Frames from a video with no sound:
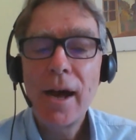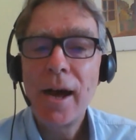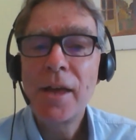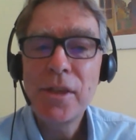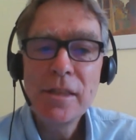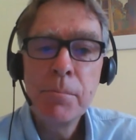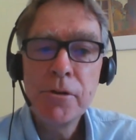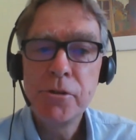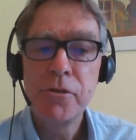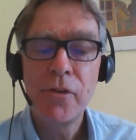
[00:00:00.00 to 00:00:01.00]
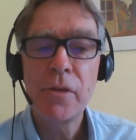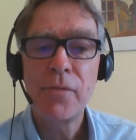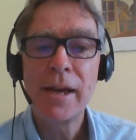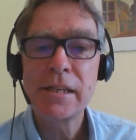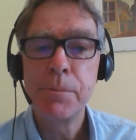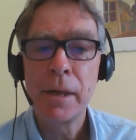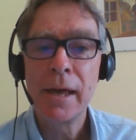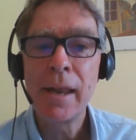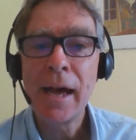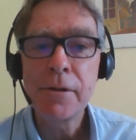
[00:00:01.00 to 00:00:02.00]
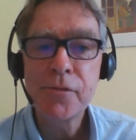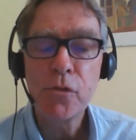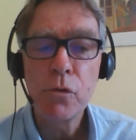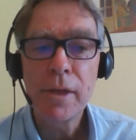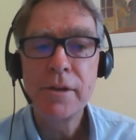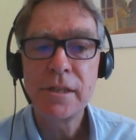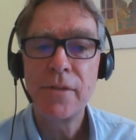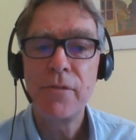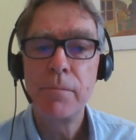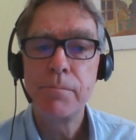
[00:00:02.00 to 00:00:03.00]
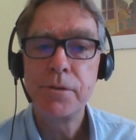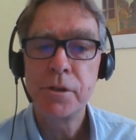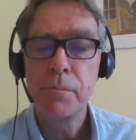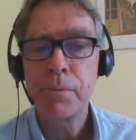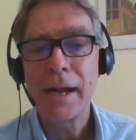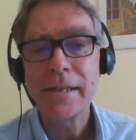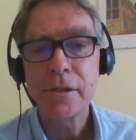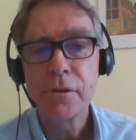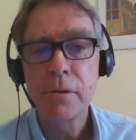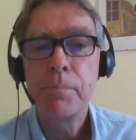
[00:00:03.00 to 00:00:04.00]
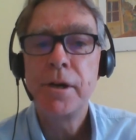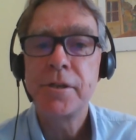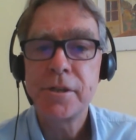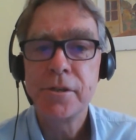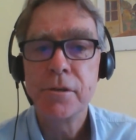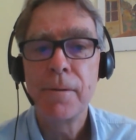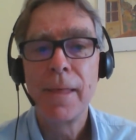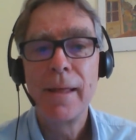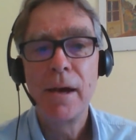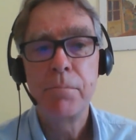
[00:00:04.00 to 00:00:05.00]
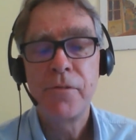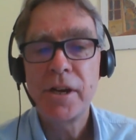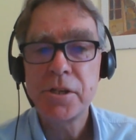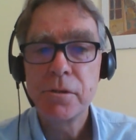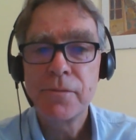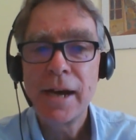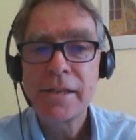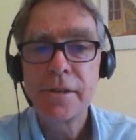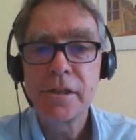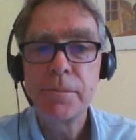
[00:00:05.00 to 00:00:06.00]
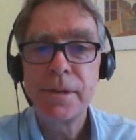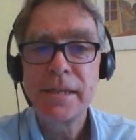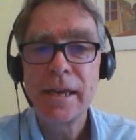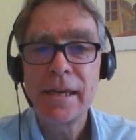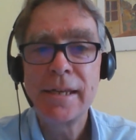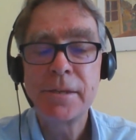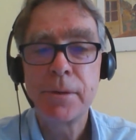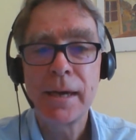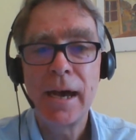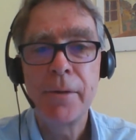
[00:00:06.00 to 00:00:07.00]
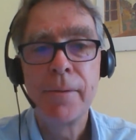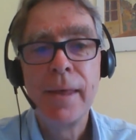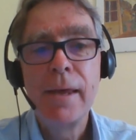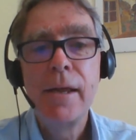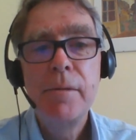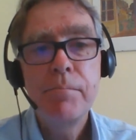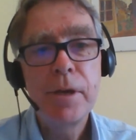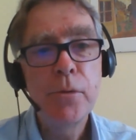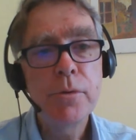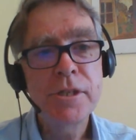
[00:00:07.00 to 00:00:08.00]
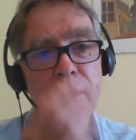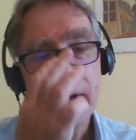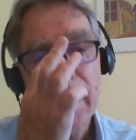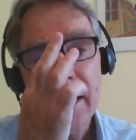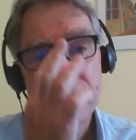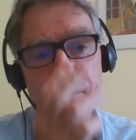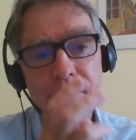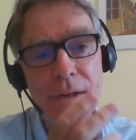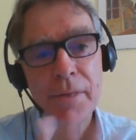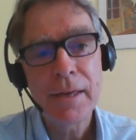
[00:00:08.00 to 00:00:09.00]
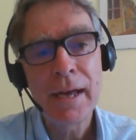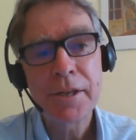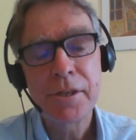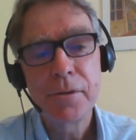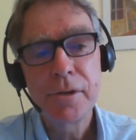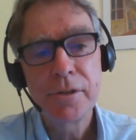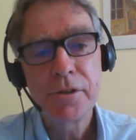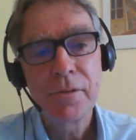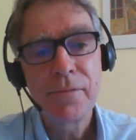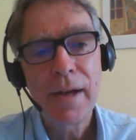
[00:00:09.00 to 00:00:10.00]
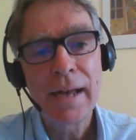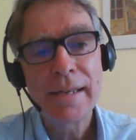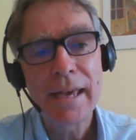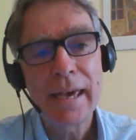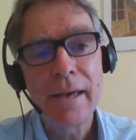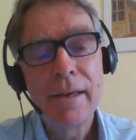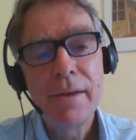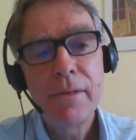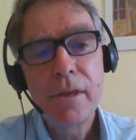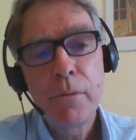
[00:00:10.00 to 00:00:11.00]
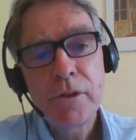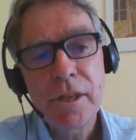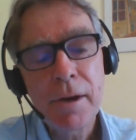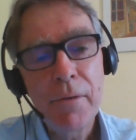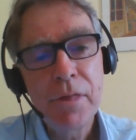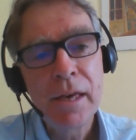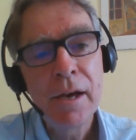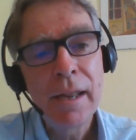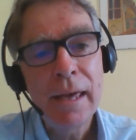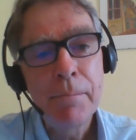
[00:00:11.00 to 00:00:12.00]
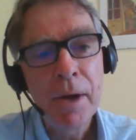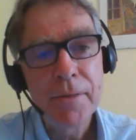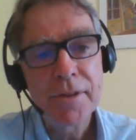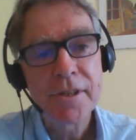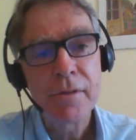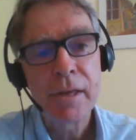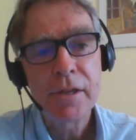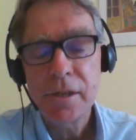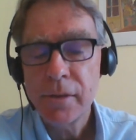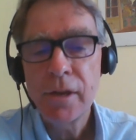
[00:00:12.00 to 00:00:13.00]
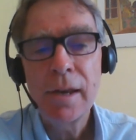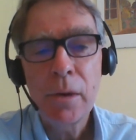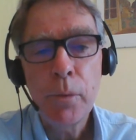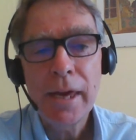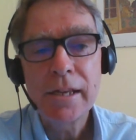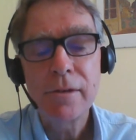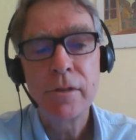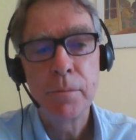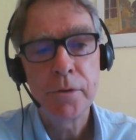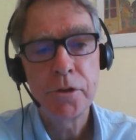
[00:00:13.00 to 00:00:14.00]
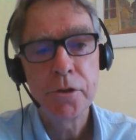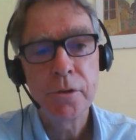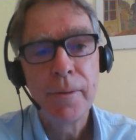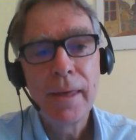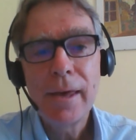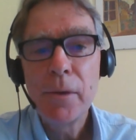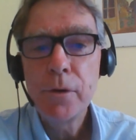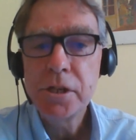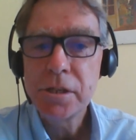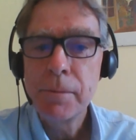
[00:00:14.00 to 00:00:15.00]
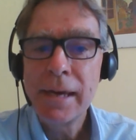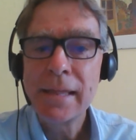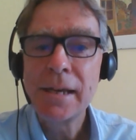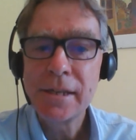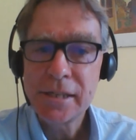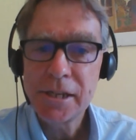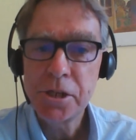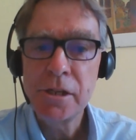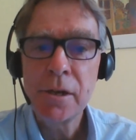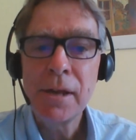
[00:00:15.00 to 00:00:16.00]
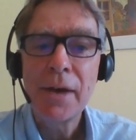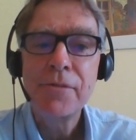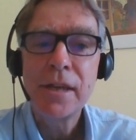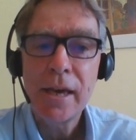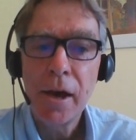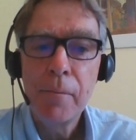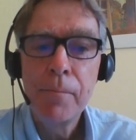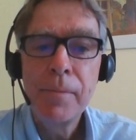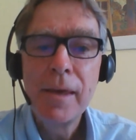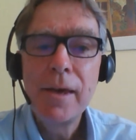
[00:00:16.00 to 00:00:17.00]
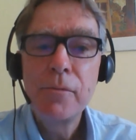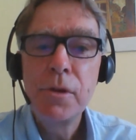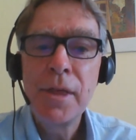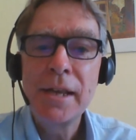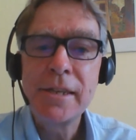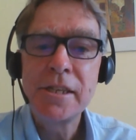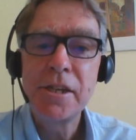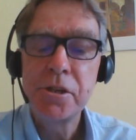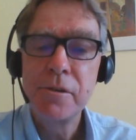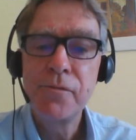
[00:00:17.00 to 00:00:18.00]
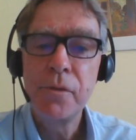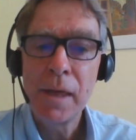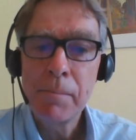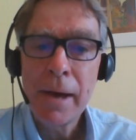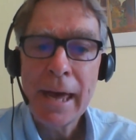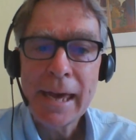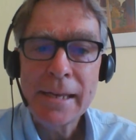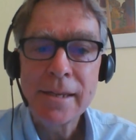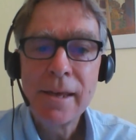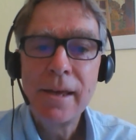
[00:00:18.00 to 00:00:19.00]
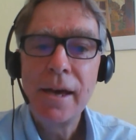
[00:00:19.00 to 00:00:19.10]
I think the module is very flexible. It allows for all those different sort of practical and personal and professional factors to be taken into account. But you also have, I think Alison can sort of add here, you also have the early months and the early weeks of the module in which to make that decision. You don't have to come with that decision fully made.